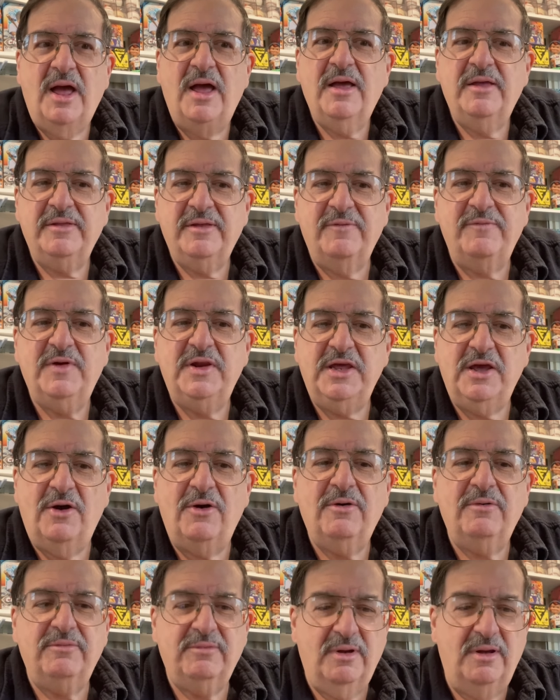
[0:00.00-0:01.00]

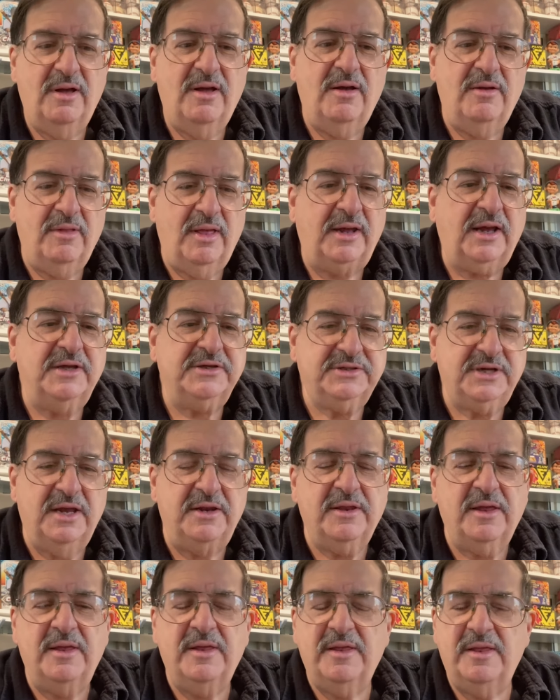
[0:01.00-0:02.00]
video, like I
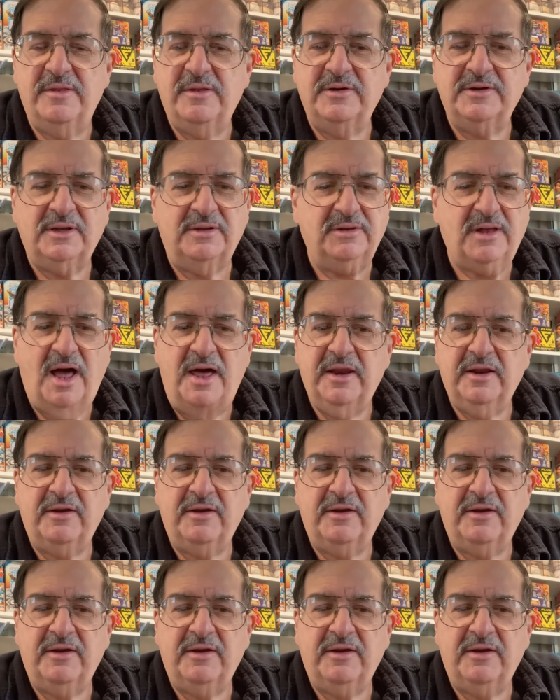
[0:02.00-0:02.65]
said, there's a lot